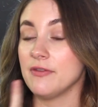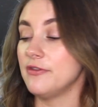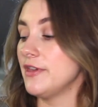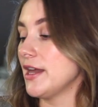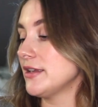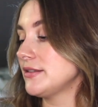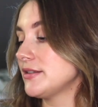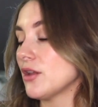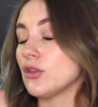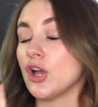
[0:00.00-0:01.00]

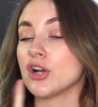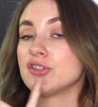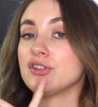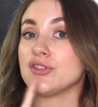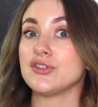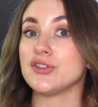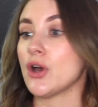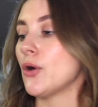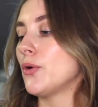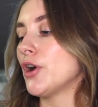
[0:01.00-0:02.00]
This looks
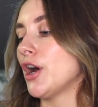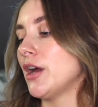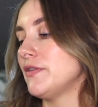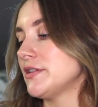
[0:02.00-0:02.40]
so good.